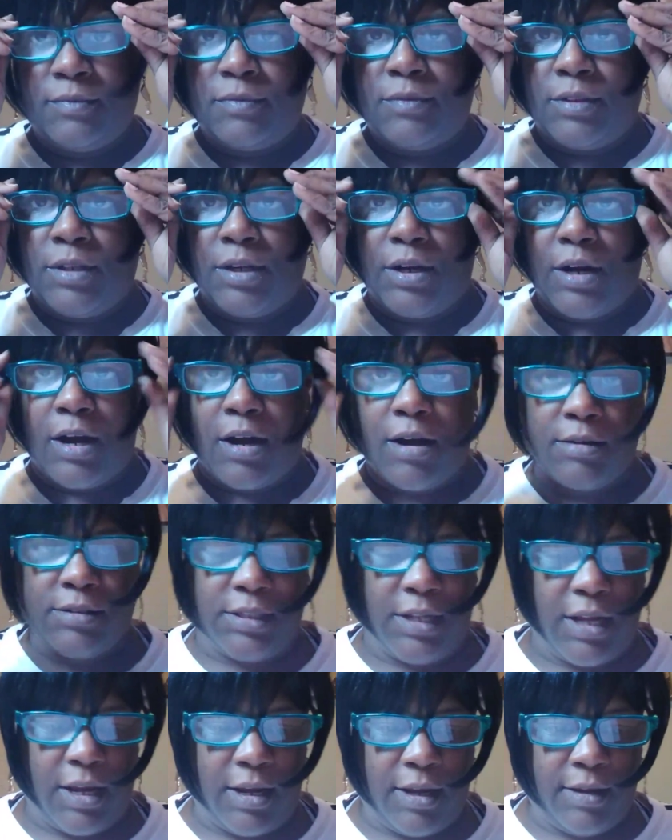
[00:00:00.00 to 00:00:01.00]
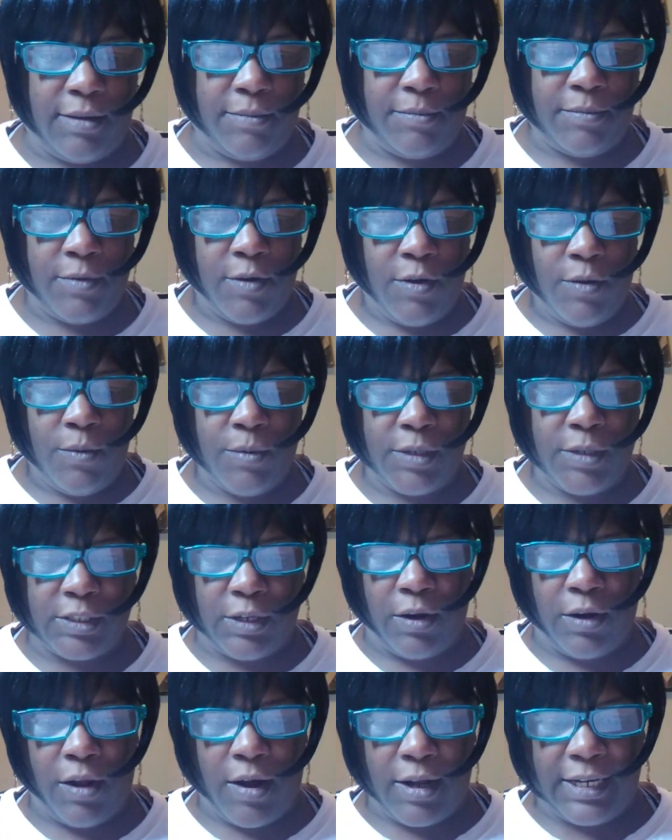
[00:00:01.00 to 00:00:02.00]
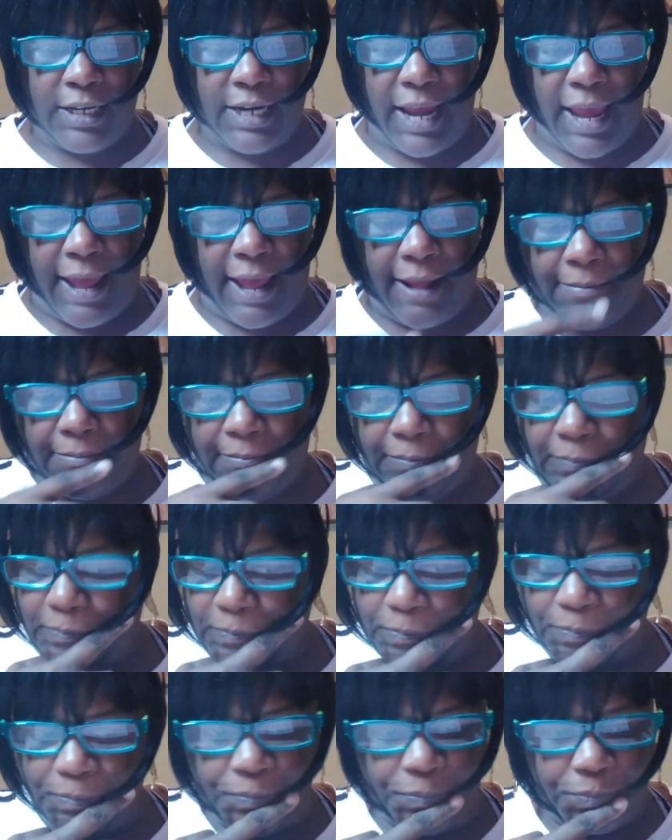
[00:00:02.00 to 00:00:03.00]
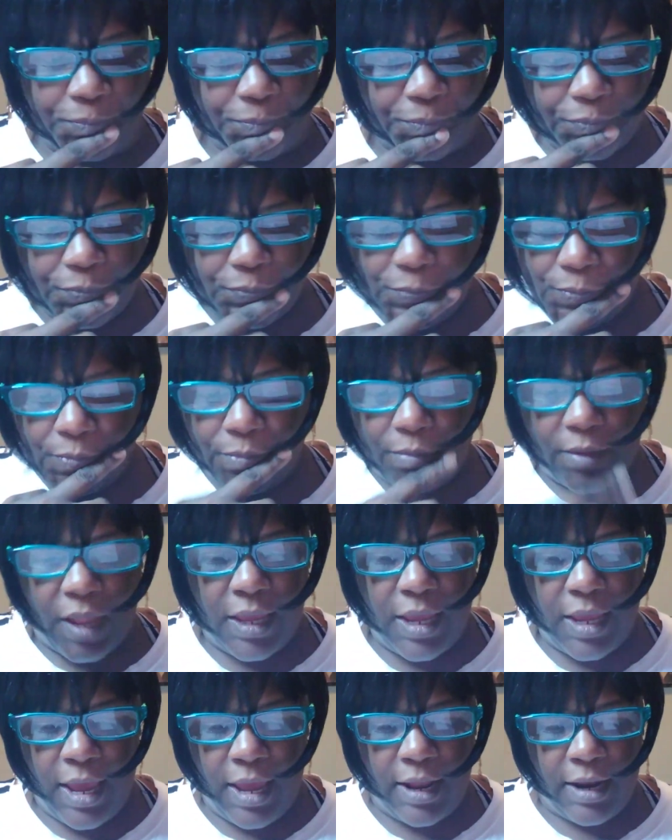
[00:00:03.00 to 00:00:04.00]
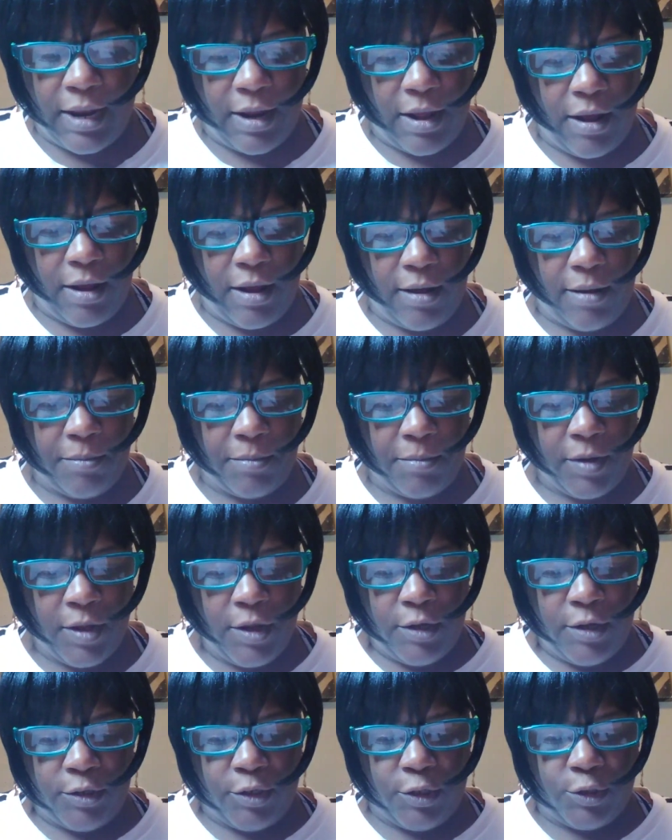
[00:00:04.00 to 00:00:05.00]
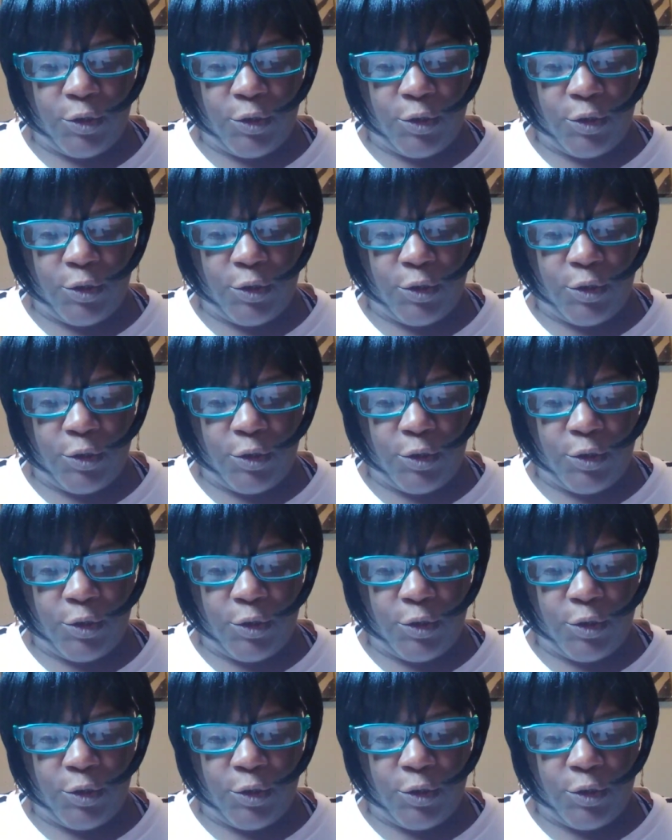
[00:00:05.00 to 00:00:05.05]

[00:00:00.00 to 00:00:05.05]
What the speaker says: The girl's name was Claudette. And the